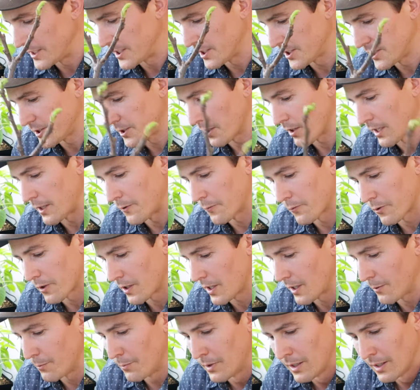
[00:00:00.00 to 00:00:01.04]
Just started
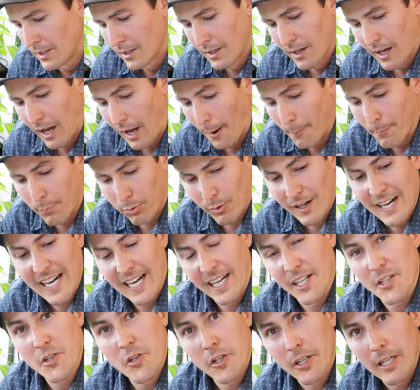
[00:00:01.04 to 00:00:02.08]
from a
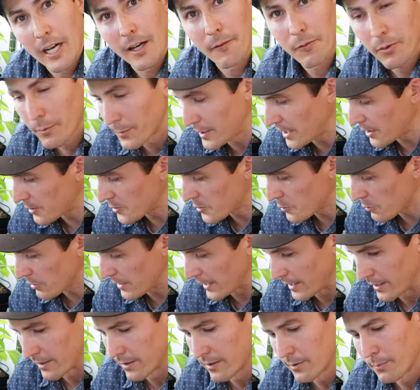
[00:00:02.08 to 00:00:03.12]
branch cut from another
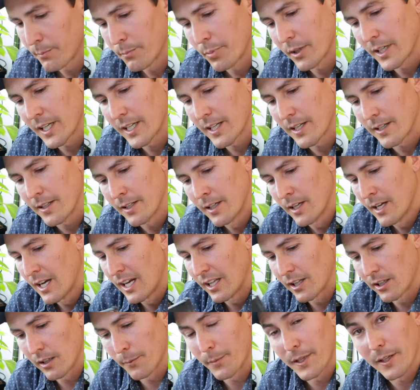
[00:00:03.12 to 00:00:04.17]
tree. Put in
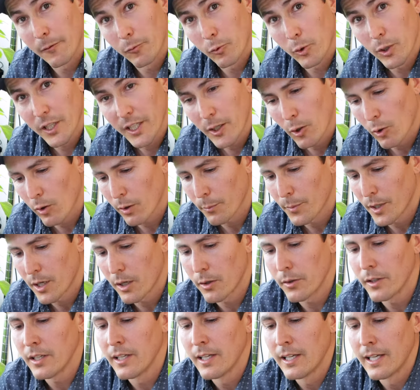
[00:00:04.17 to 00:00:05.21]
a little bit of rooting
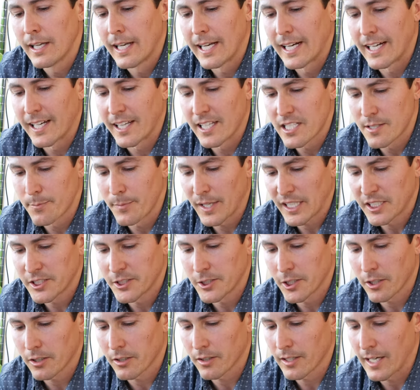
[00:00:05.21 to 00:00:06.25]
hormone into this
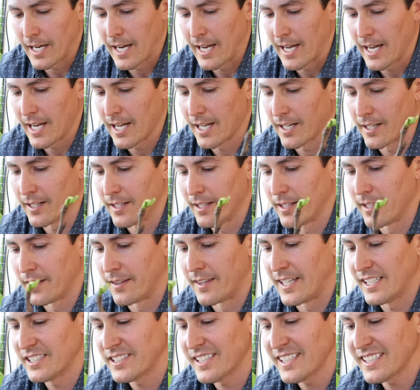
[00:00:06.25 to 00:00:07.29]
mixture and
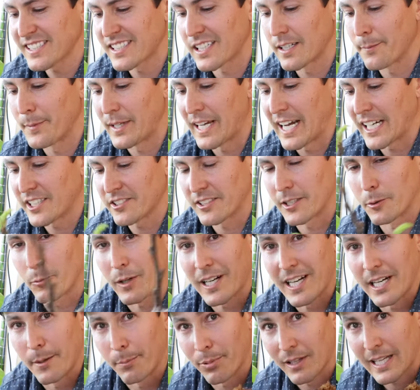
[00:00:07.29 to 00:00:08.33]
this thing's gonna be actually
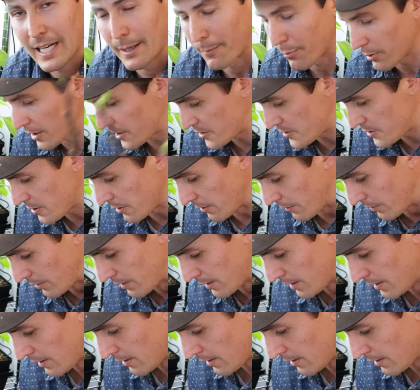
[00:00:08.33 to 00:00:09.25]
ready to plant pretty soon.